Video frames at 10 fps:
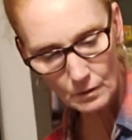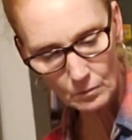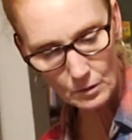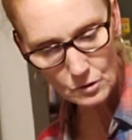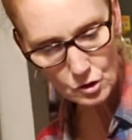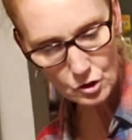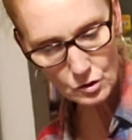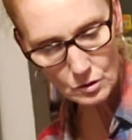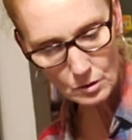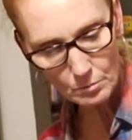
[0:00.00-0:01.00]
Which
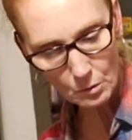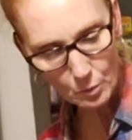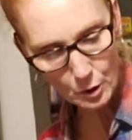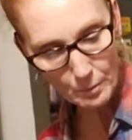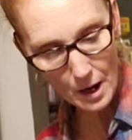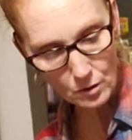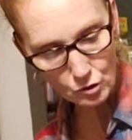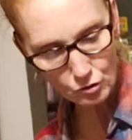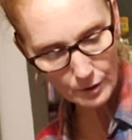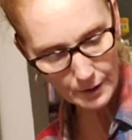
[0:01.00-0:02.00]
my water
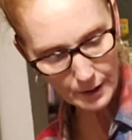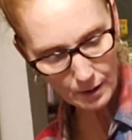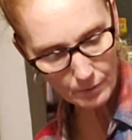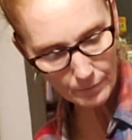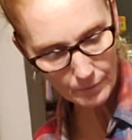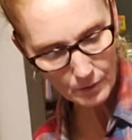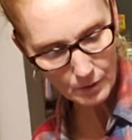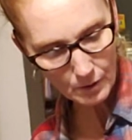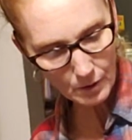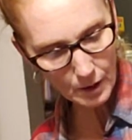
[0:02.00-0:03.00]
bottle's running out.
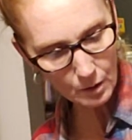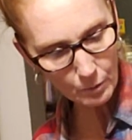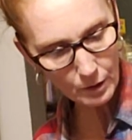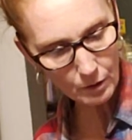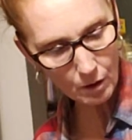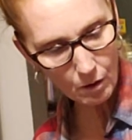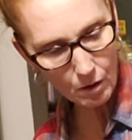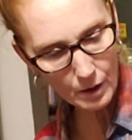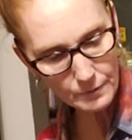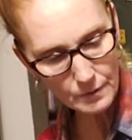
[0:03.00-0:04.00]
And we are
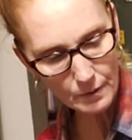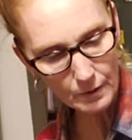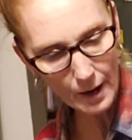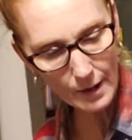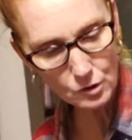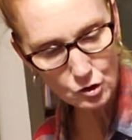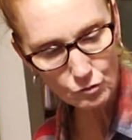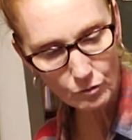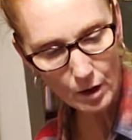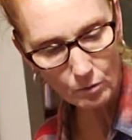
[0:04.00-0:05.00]
on to the last
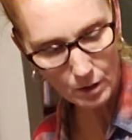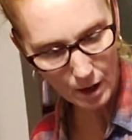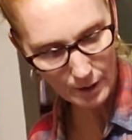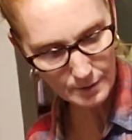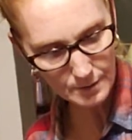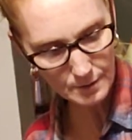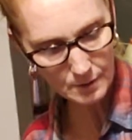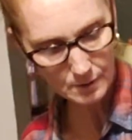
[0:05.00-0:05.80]
row, guys.